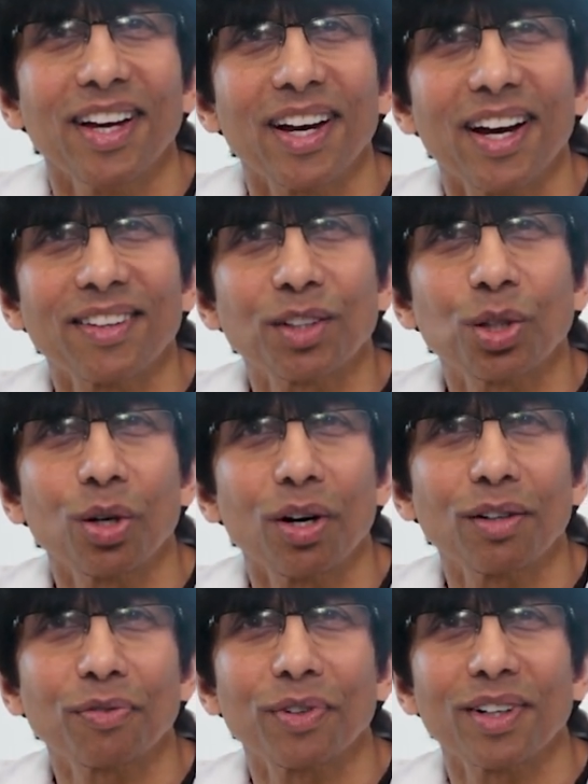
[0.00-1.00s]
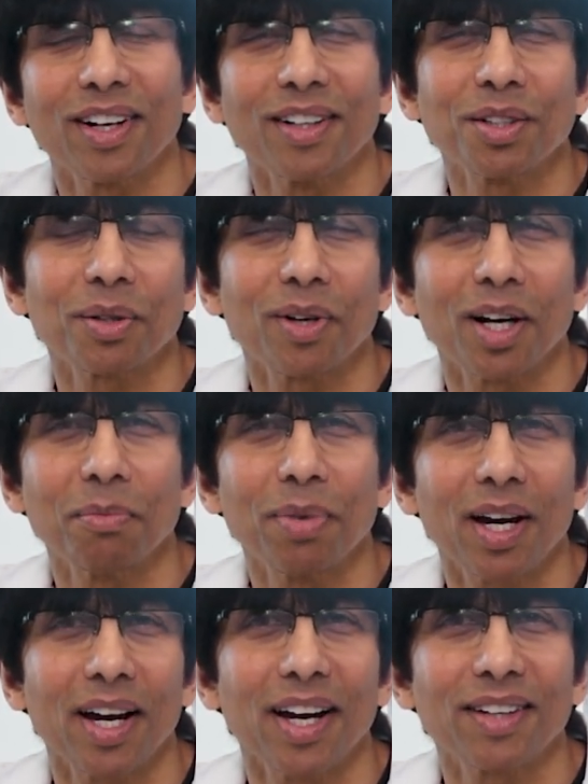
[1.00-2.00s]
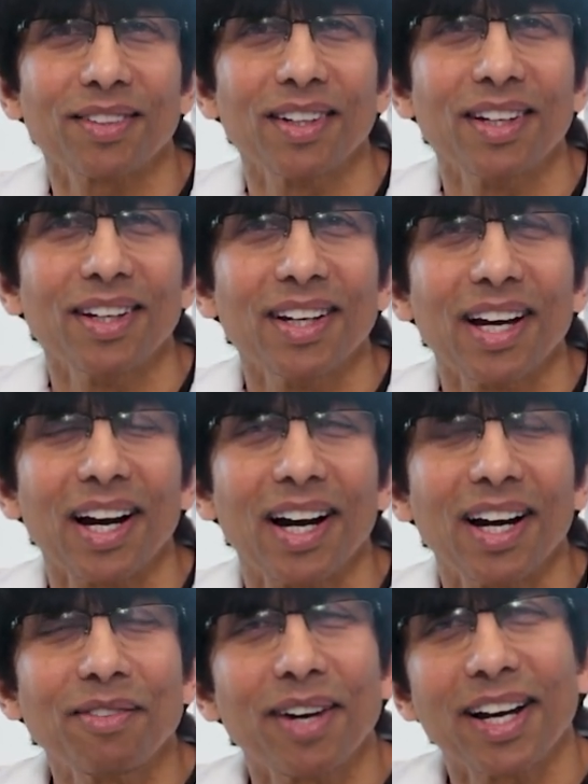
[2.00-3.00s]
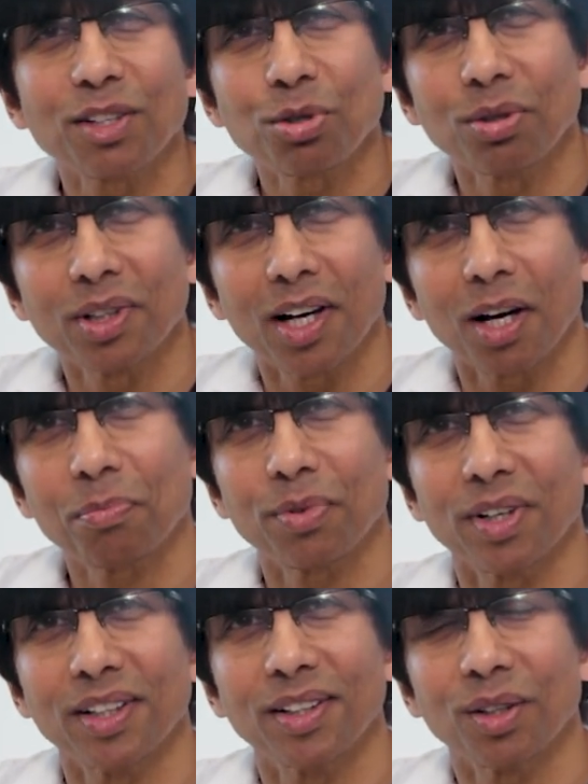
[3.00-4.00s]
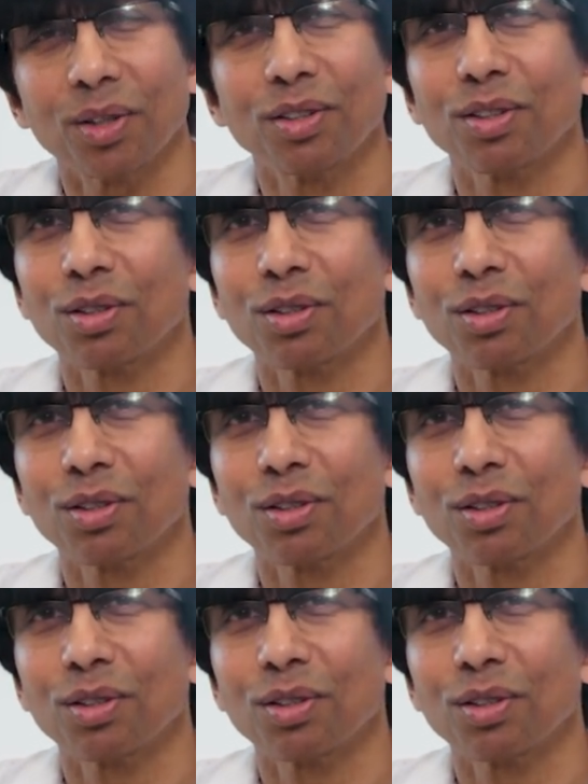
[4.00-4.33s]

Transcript: as a cause for under eye bags, I've actually operated on